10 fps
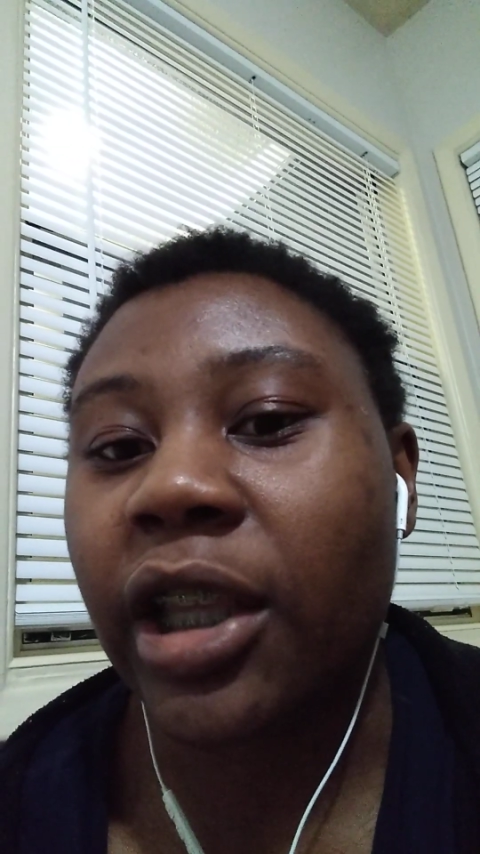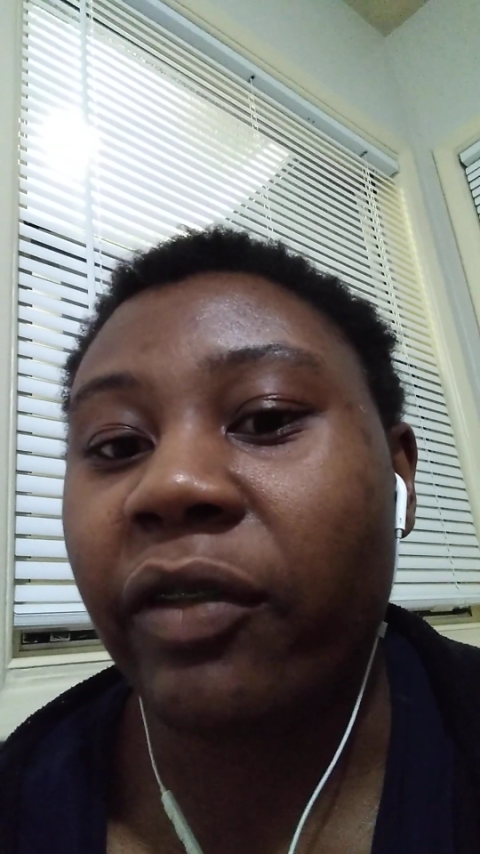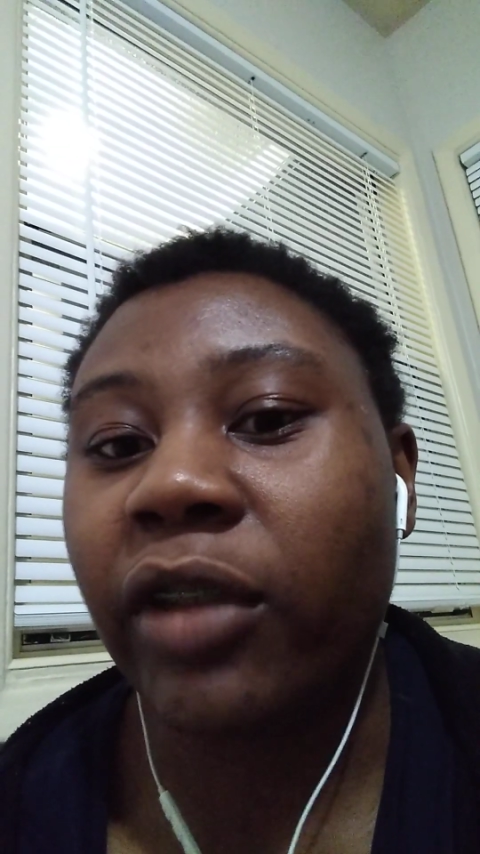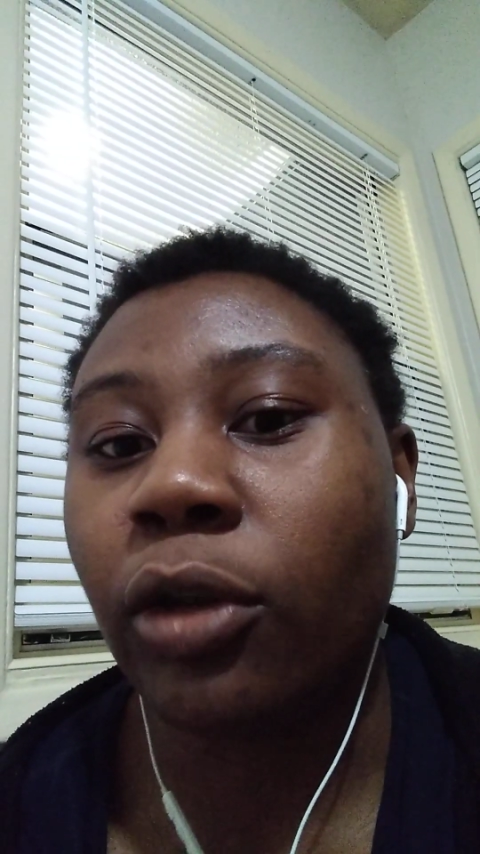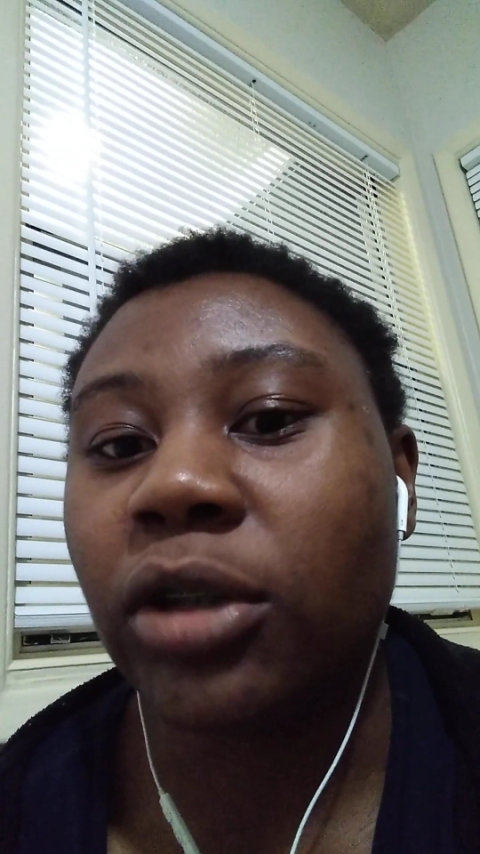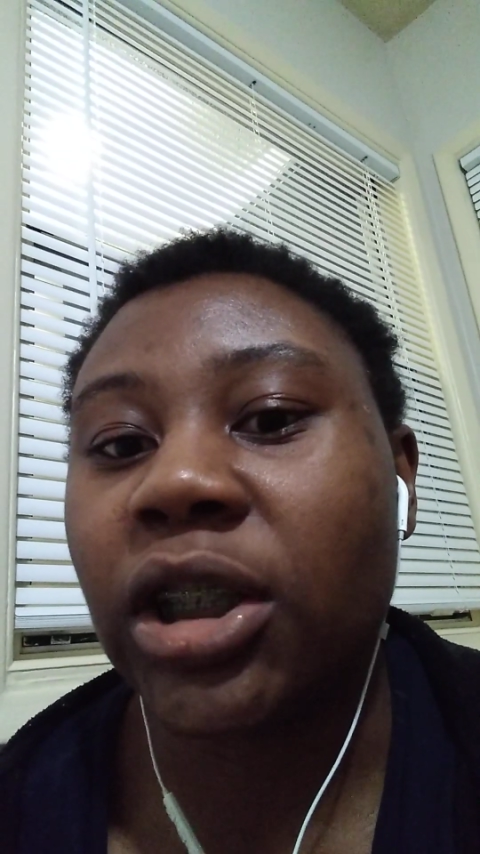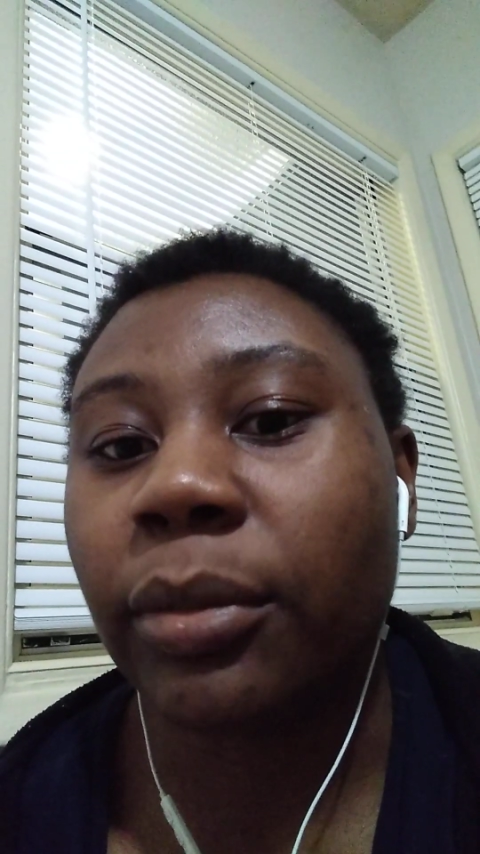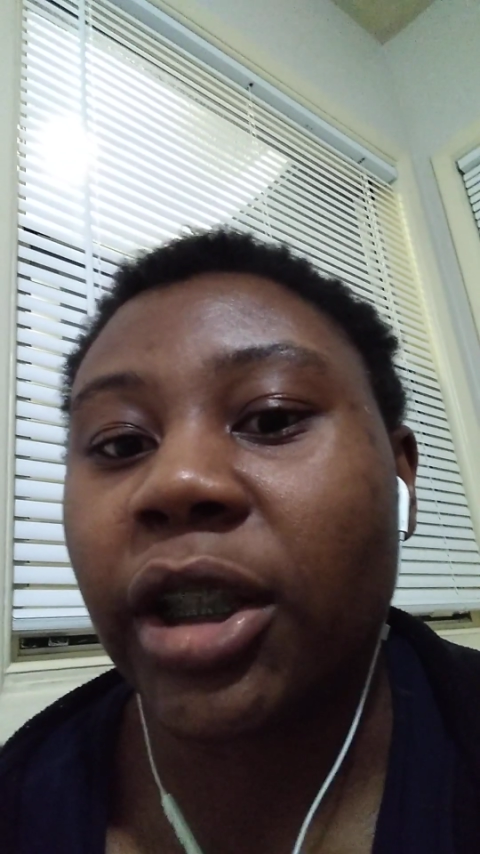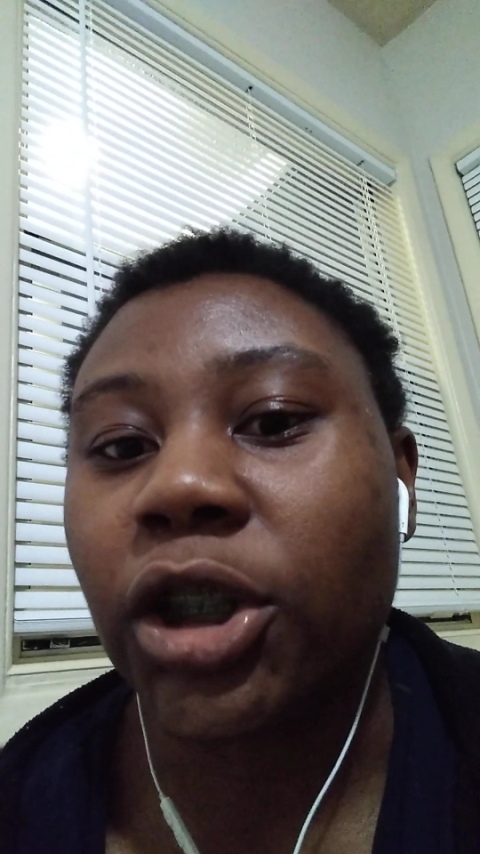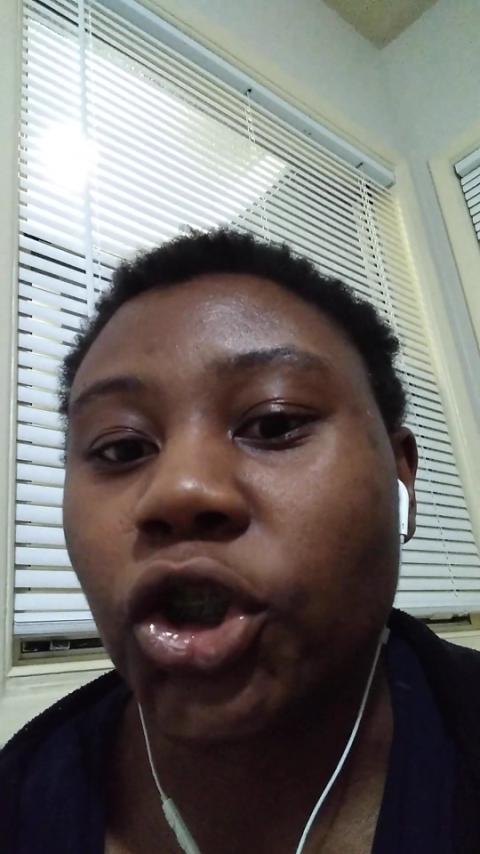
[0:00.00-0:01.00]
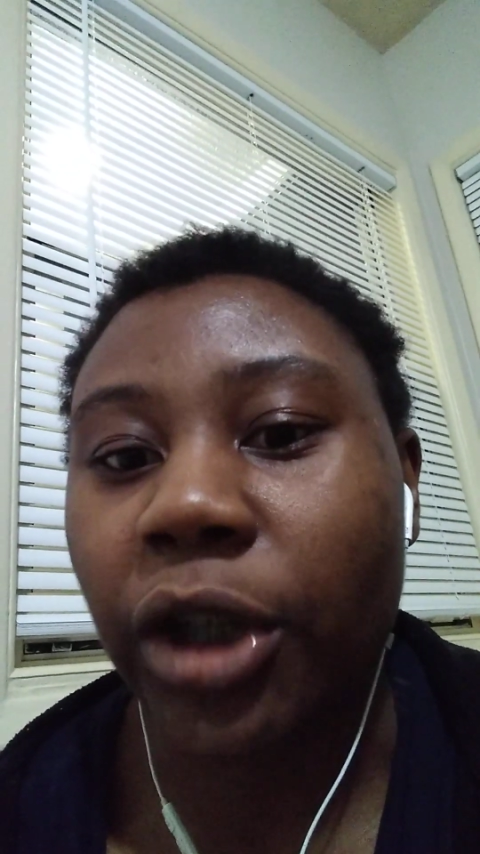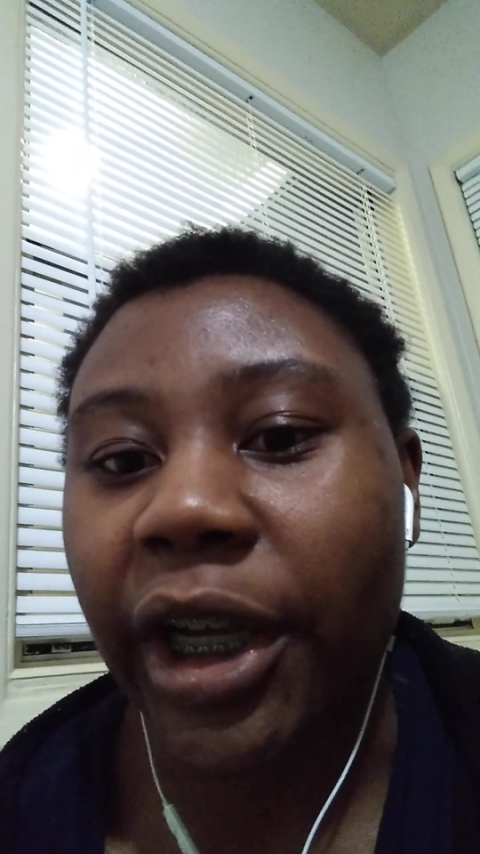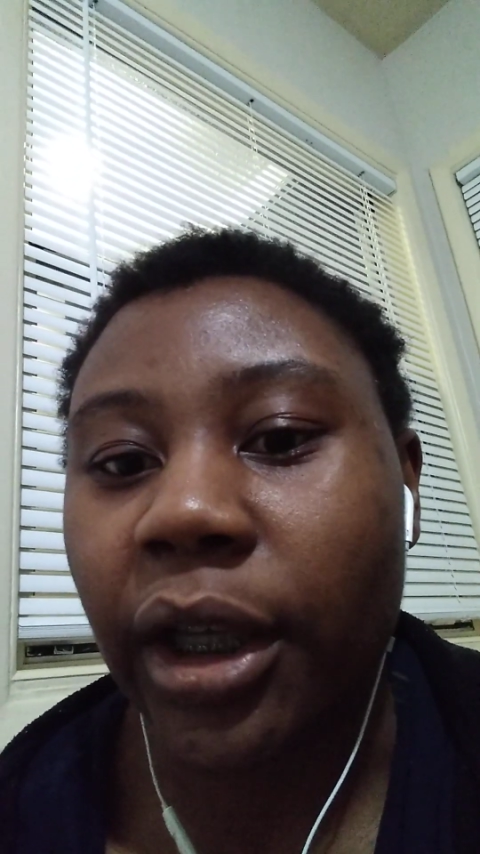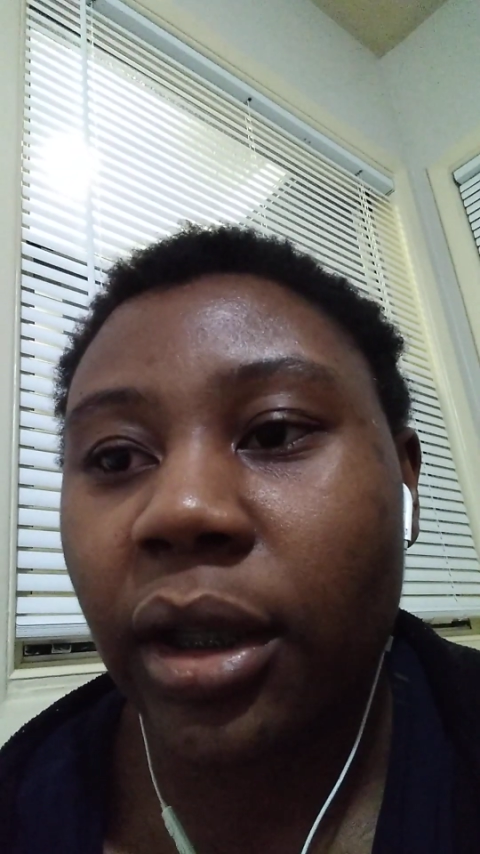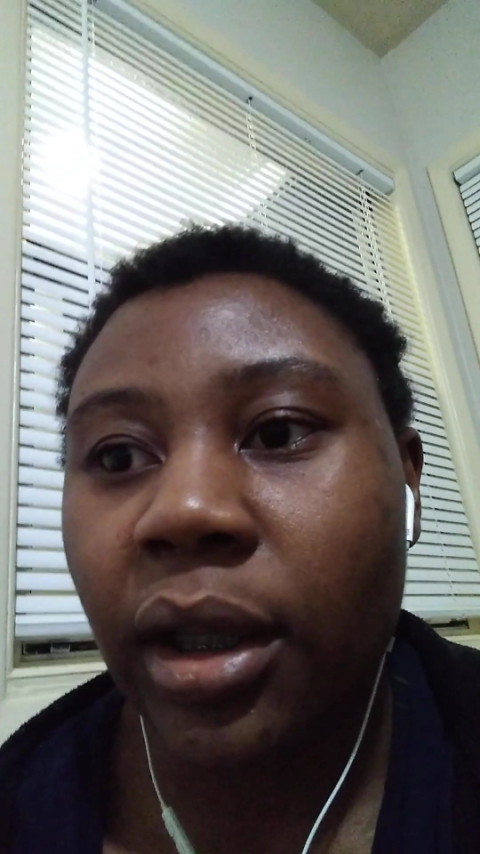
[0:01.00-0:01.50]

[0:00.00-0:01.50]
giving you something to drink.